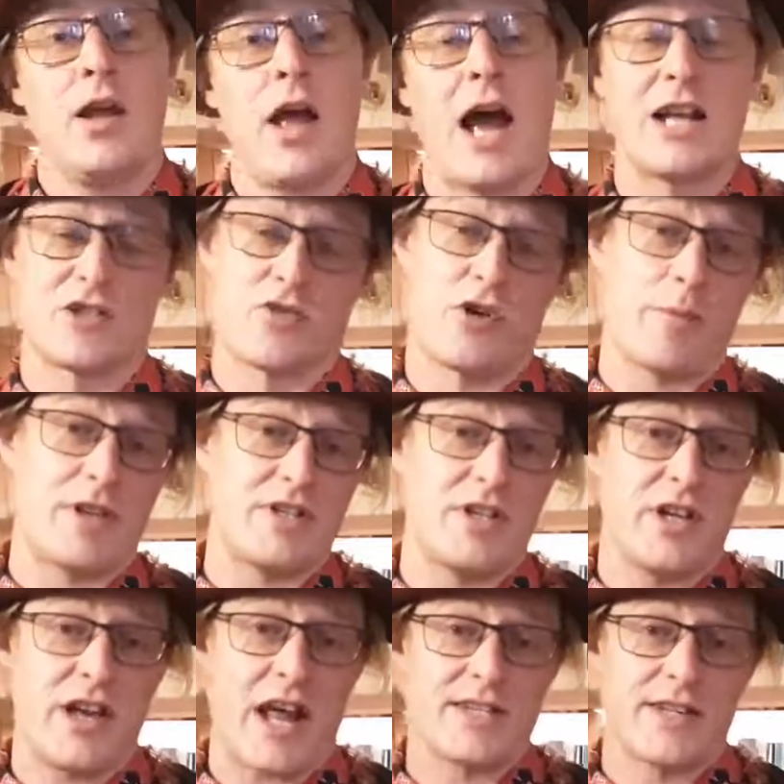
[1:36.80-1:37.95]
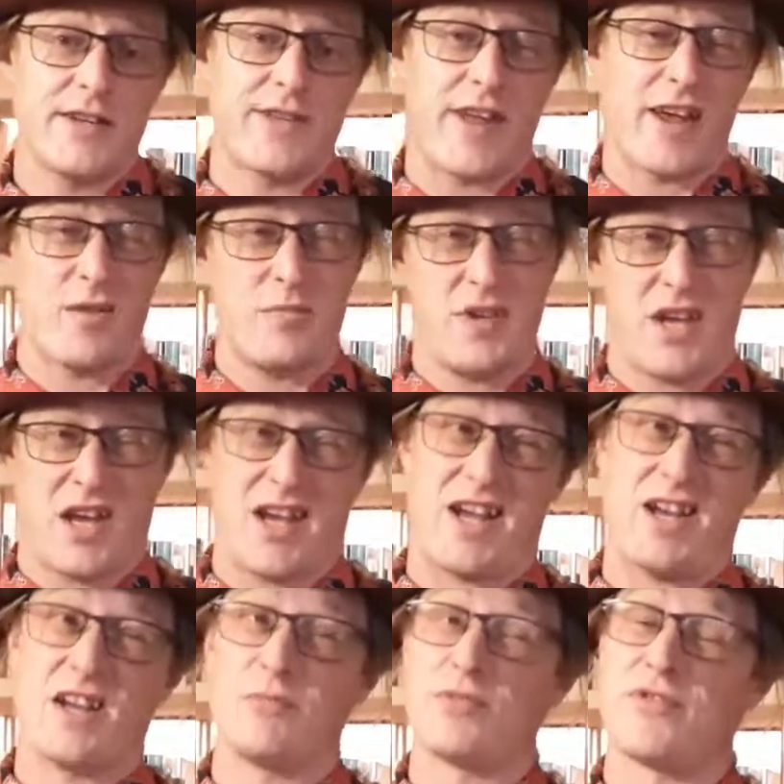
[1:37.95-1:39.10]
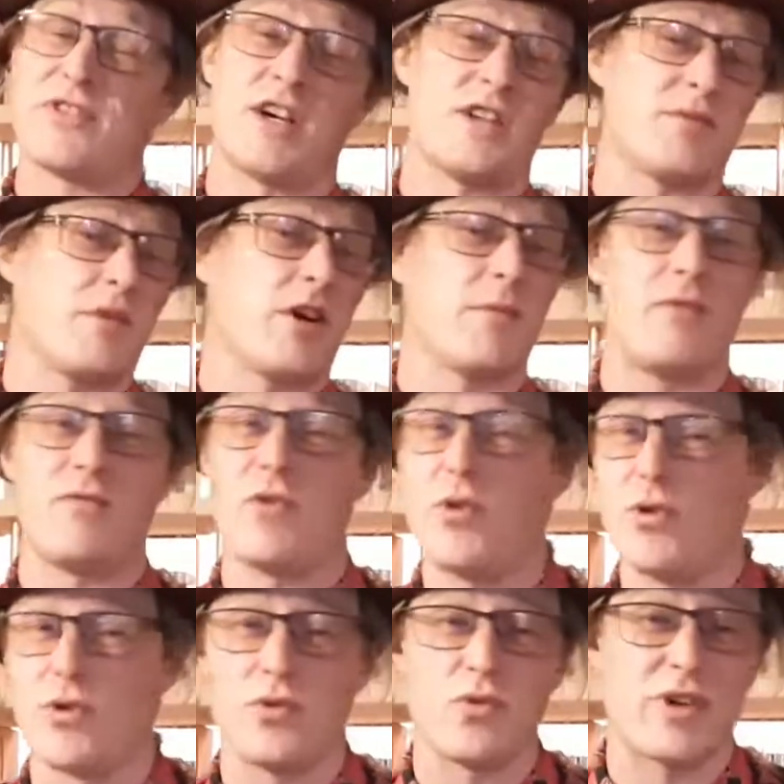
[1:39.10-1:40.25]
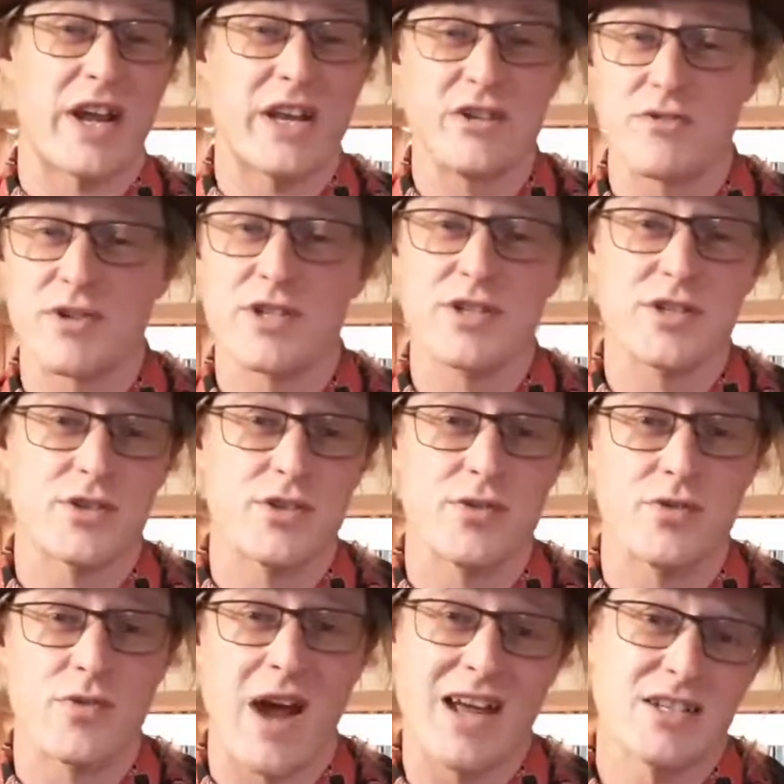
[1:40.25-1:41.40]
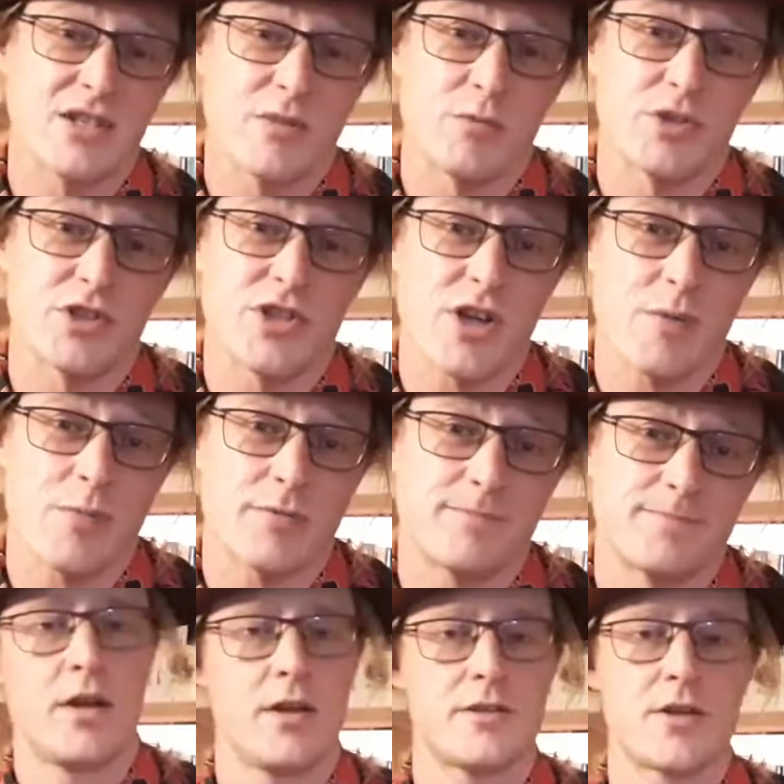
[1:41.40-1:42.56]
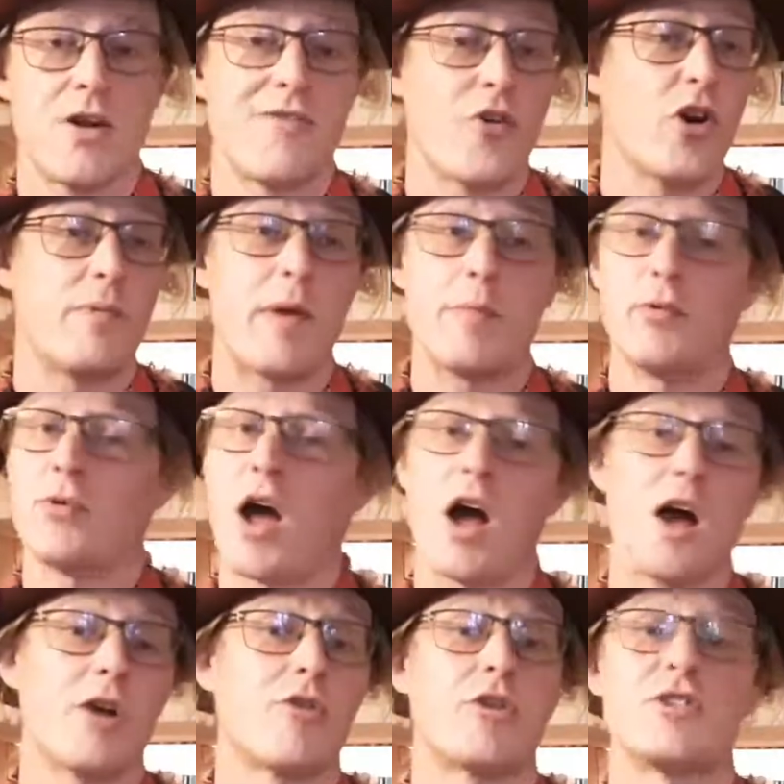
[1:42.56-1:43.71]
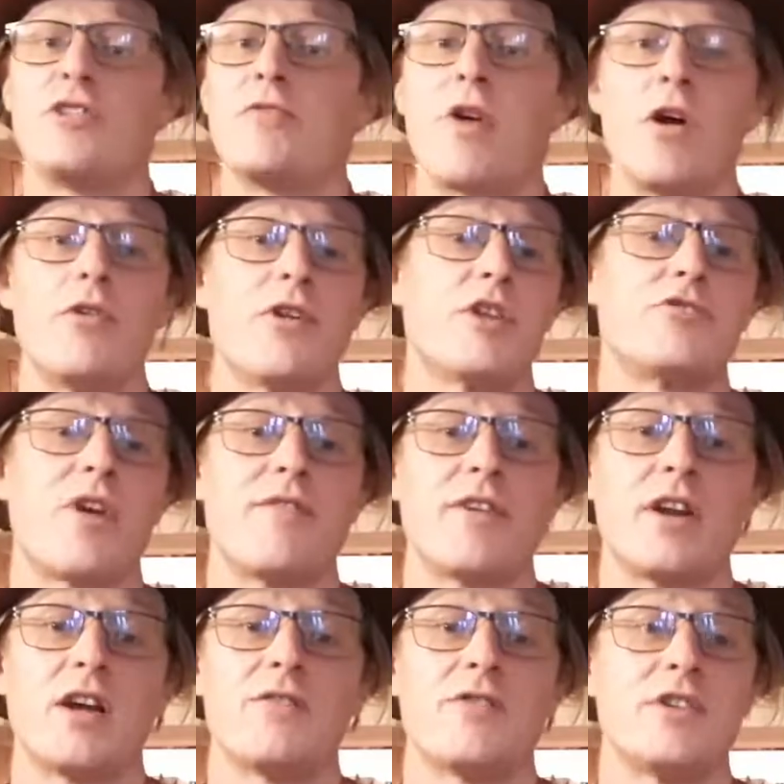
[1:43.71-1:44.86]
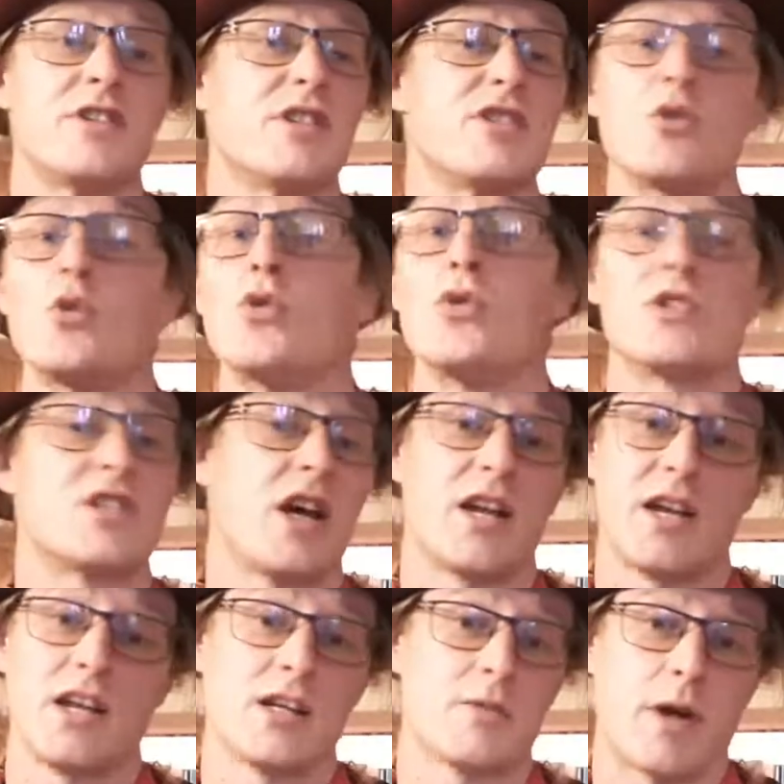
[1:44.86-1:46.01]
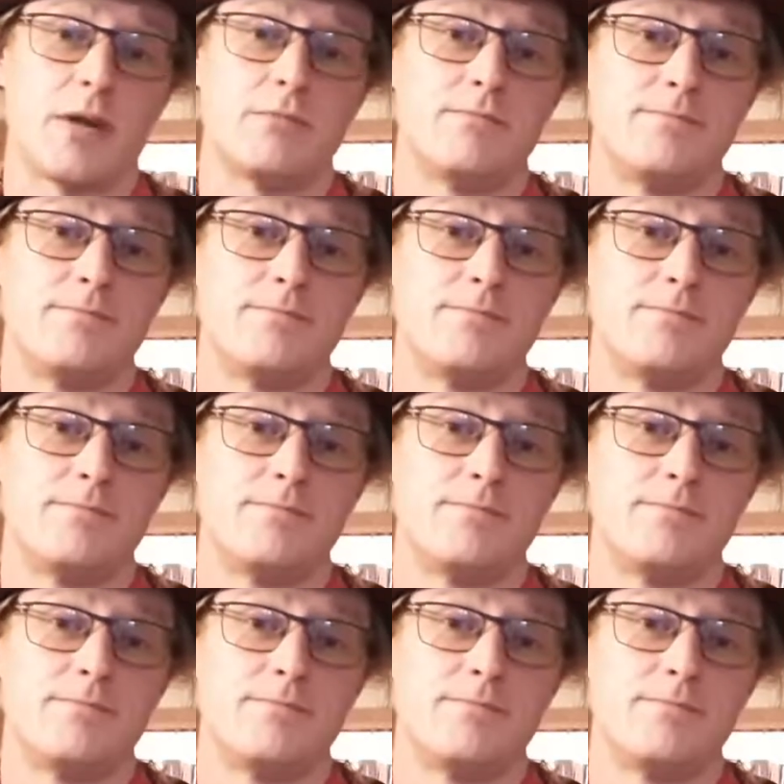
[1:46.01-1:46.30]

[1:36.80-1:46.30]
As already mentioned in etiquette, there can be a number of times where it can be rude or dangerous to ask someone to stop. So avoid people crossing the road at a traffic light, for instance, or cycling as well.